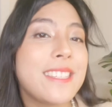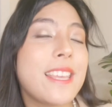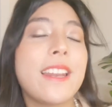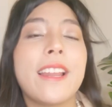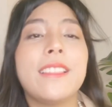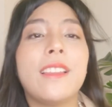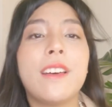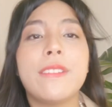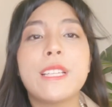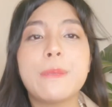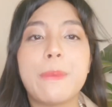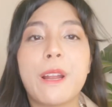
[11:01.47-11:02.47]
and I love
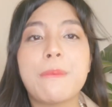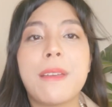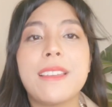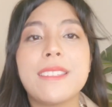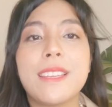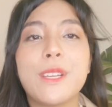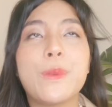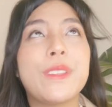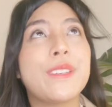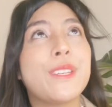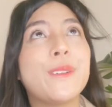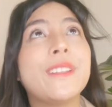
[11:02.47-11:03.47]
experimenting
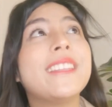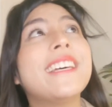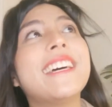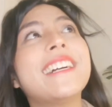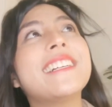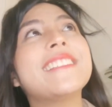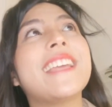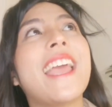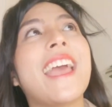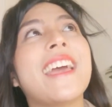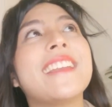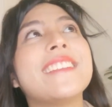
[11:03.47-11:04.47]
with new looks,
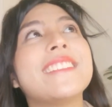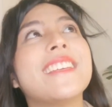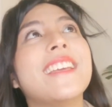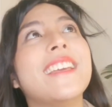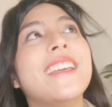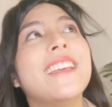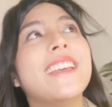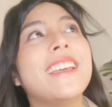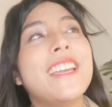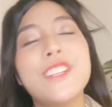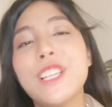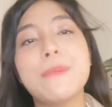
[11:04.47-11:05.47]
and
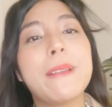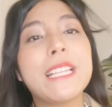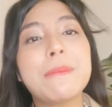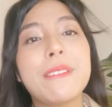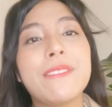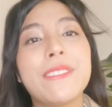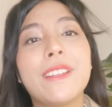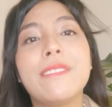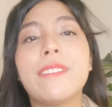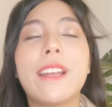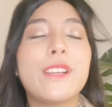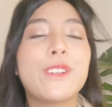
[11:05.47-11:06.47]
it just makes me feel
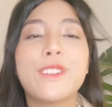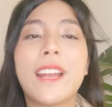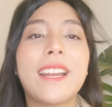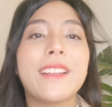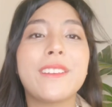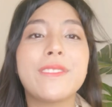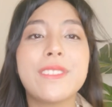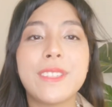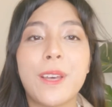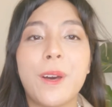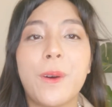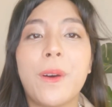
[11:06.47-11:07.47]
very creative.
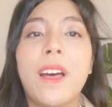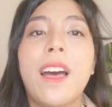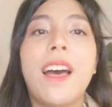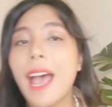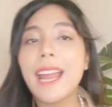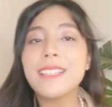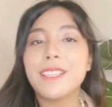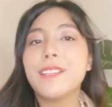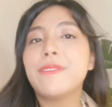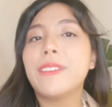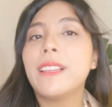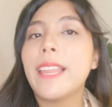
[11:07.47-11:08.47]
So I
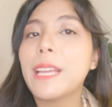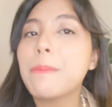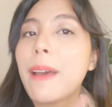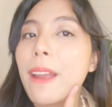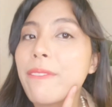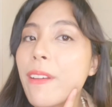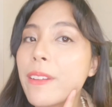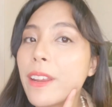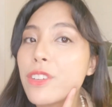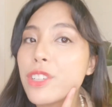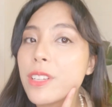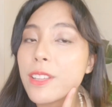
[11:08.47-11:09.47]
did feel like my
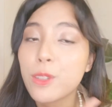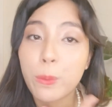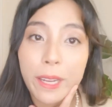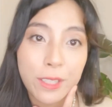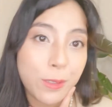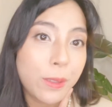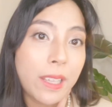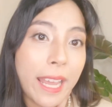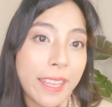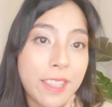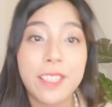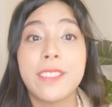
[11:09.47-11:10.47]
foundation is way too
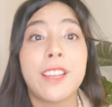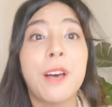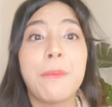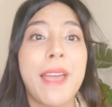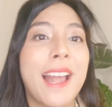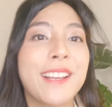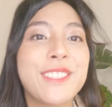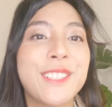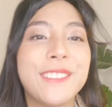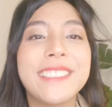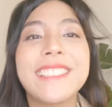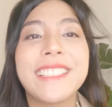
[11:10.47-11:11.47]
light. This is not my
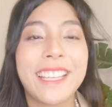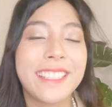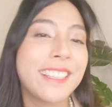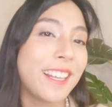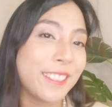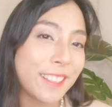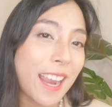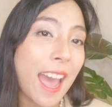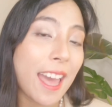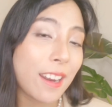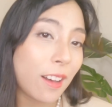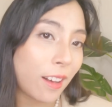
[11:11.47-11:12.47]
actual skin color
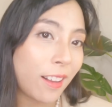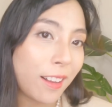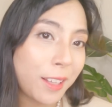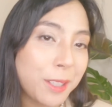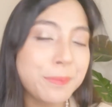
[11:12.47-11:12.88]
at all.